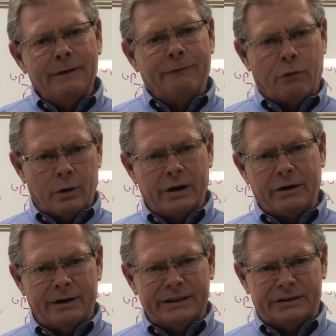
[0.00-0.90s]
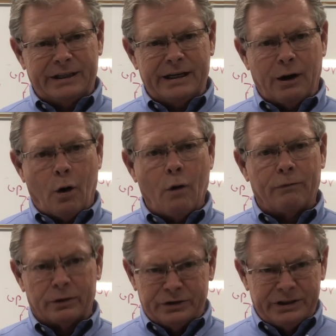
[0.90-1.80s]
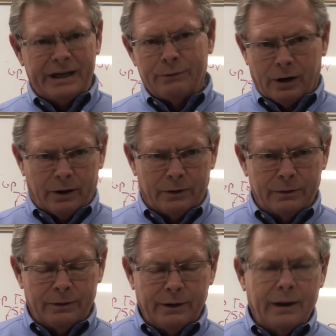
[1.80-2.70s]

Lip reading: 40 degrees C over 0